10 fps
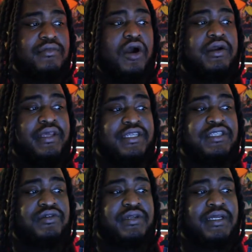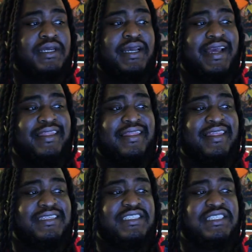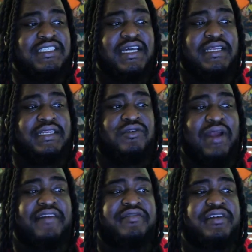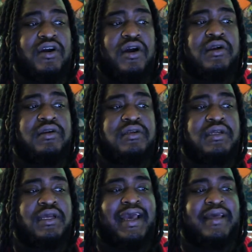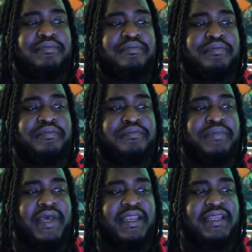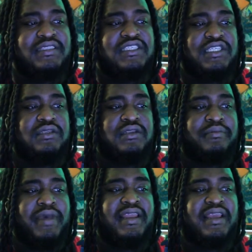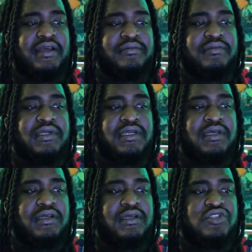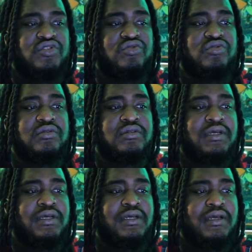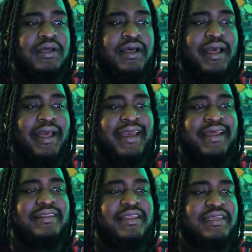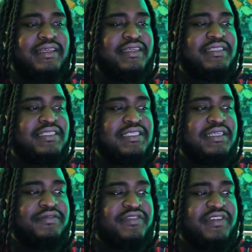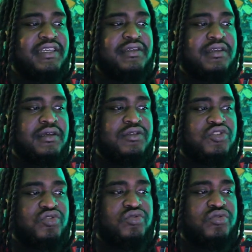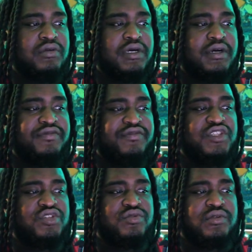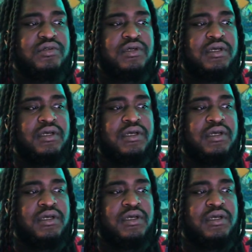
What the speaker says: art history, and then studied graphic art at Penningham School and the ECV School of Visual